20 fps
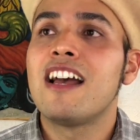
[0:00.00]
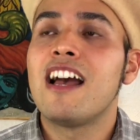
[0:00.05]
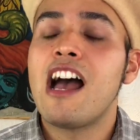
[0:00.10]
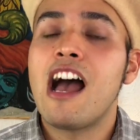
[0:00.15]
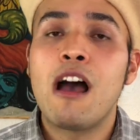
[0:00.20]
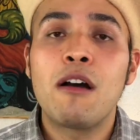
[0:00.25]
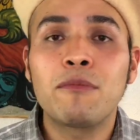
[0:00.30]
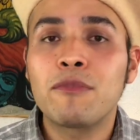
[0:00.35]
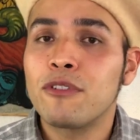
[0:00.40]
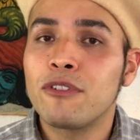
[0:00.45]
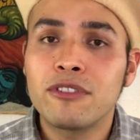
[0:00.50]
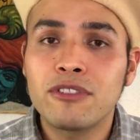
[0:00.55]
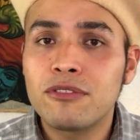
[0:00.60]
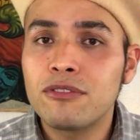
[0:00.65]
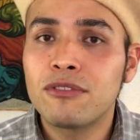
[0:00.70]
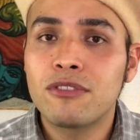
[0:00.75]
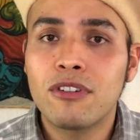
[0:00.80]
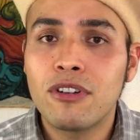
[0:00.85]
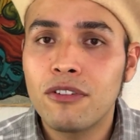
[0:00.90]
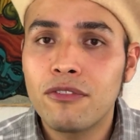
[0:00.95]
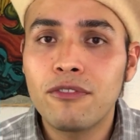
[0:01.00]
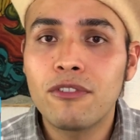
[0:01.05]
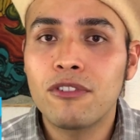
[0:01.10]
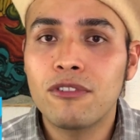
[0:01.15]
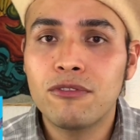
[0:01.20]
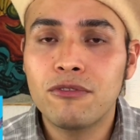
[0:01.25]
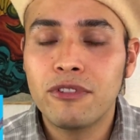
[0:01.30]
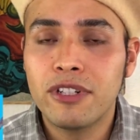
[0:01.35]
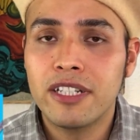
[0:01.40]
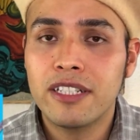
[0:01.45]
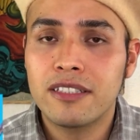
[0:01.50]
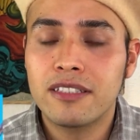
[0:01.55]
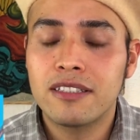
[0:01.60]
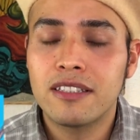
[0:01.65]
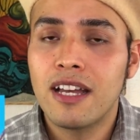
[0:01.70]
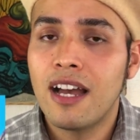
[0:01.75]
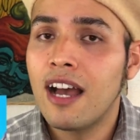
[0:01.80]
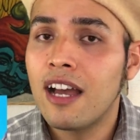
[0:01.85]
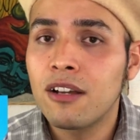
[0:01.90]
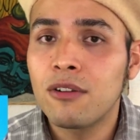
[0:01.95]
I'm going to go for what
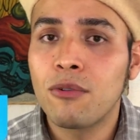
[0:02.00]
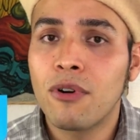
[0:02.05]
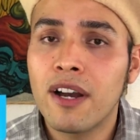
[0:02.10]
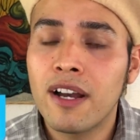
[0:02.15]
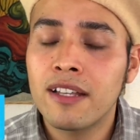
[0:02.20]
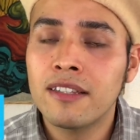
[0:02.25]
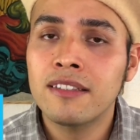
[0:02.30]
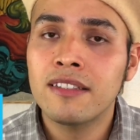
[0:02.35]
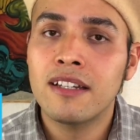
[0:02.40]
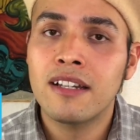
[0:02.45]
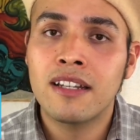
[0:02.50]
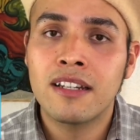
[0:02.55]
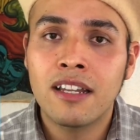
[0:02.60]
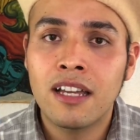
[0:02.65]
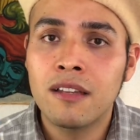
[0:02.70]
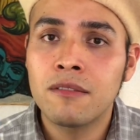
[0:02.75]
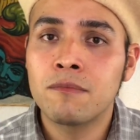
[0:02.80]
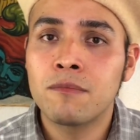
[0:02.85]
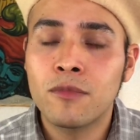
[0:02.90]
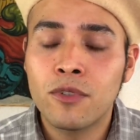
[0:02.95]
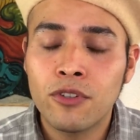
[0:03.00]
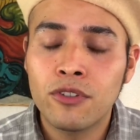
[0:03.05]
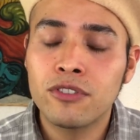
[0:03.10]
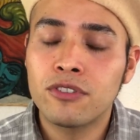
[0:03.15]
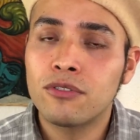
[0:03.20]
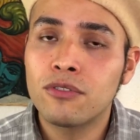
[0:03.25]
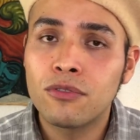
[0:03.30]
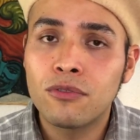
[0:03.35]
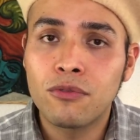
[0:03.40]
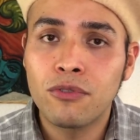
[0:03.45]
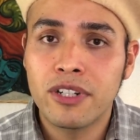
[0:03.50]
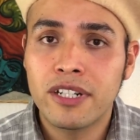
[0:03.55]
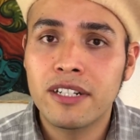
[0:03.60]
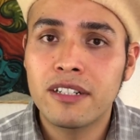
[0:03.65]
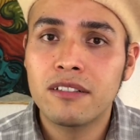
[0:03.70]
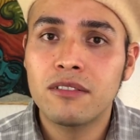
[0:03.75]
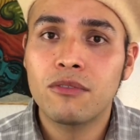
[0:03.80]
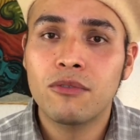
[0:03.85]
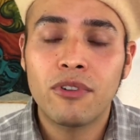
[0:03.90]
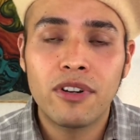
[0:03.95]
I want, and I'm going to
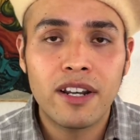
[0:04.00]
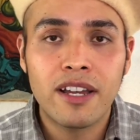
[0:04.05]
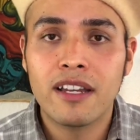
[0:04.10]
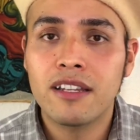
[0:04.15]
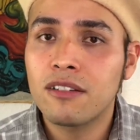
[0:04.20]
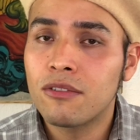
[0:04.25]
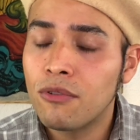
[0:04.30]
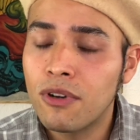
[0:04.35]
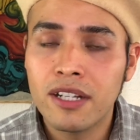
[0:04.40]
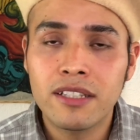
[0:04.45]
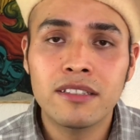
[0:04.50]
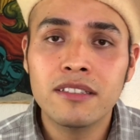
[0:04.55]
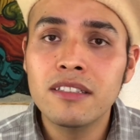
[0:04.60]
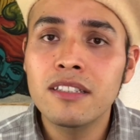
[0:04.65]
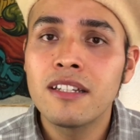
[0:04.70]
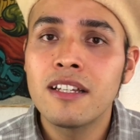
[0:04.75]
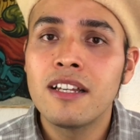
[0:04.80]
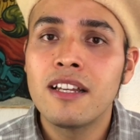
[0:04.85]
wear what I want,